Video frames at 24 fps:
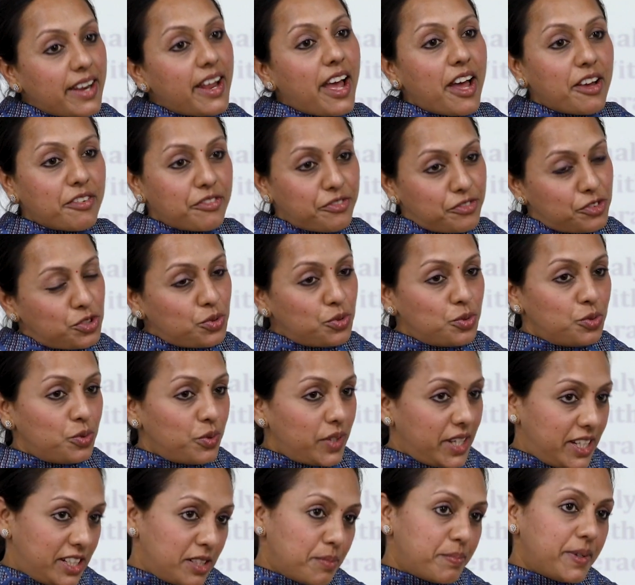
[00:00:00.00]
can have
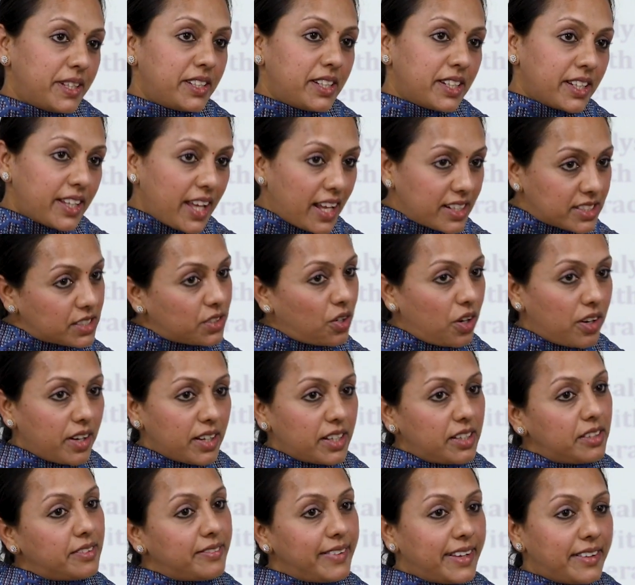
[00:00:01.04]
two independent
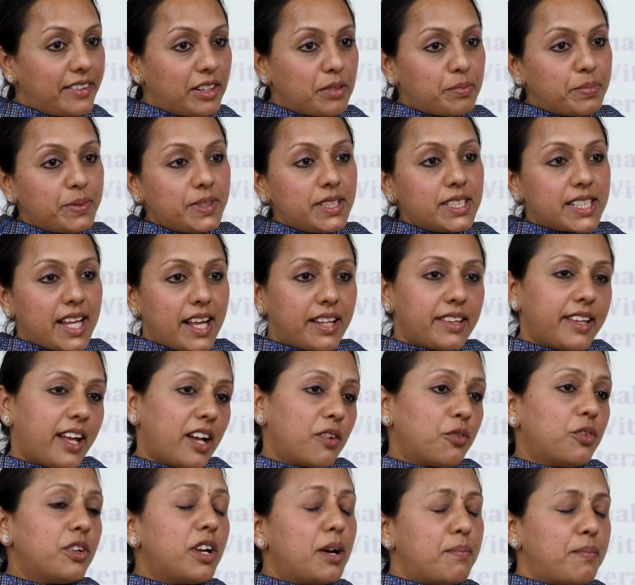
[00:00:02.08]
categorical variables,
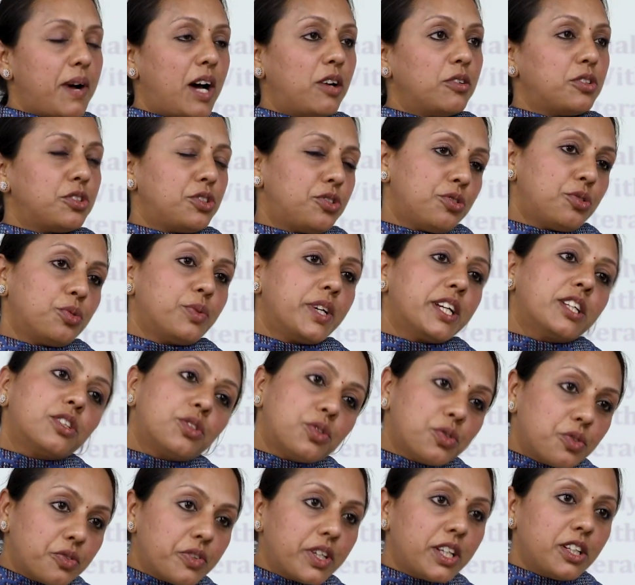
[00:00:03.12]
and that would amount to
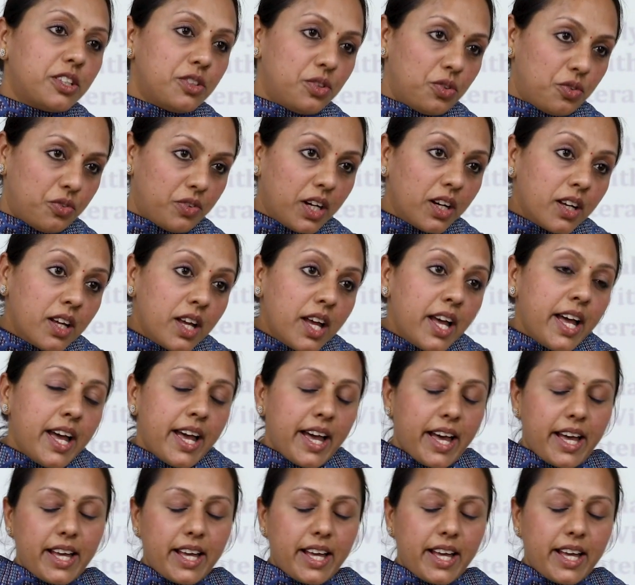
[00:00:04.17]
doing two-way ANOVA.